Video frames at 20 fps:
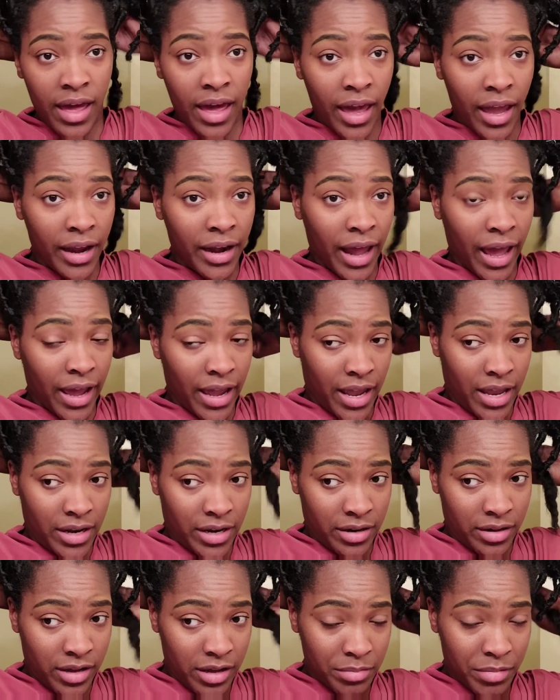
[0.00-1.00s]
And I
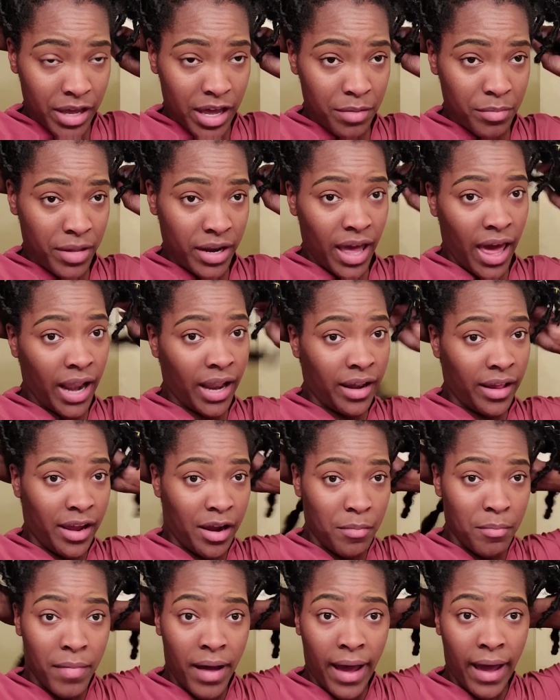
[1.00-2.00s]
ended up coming out of there.
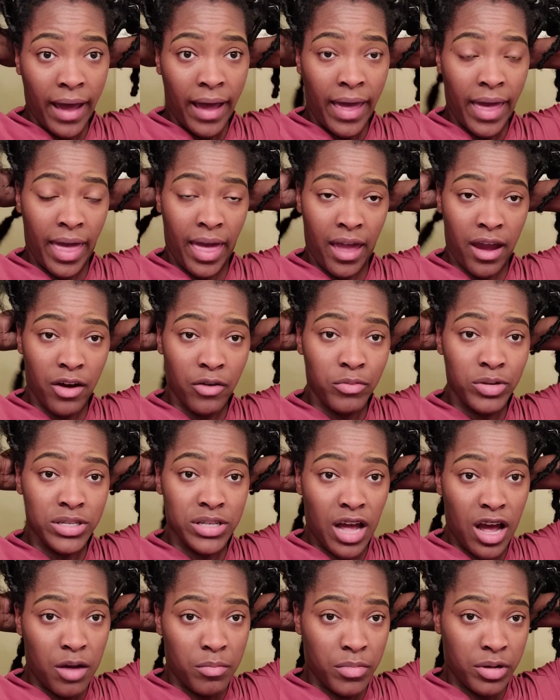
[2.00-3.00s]
My hair was
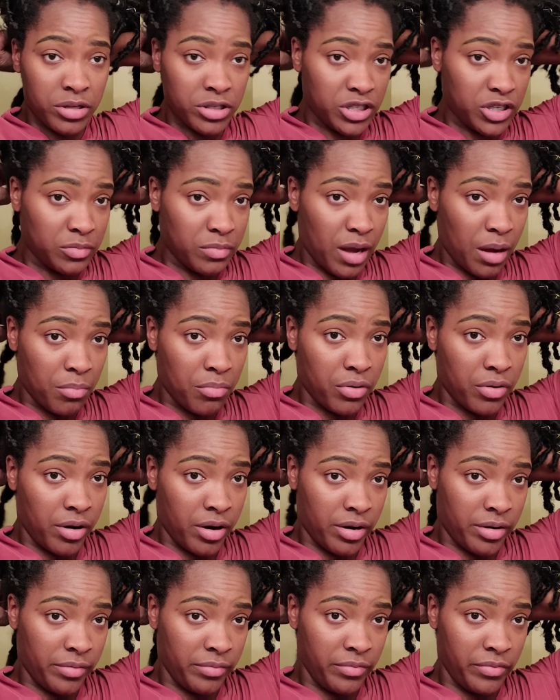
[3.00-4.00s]
almost to my
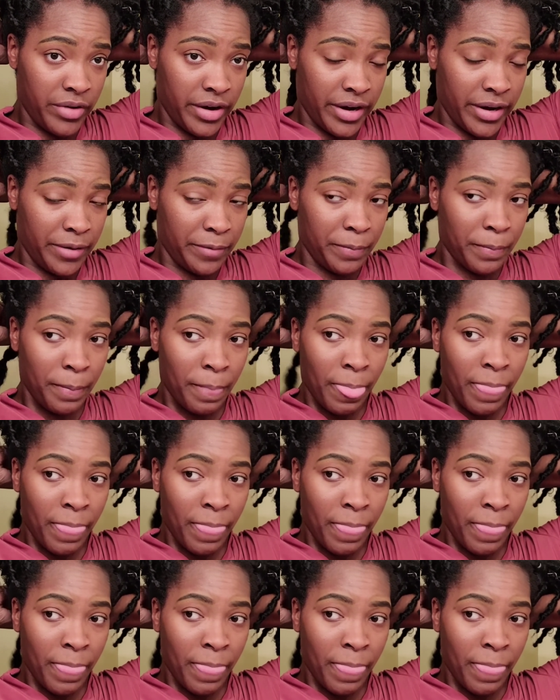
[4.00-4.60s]
bra, right?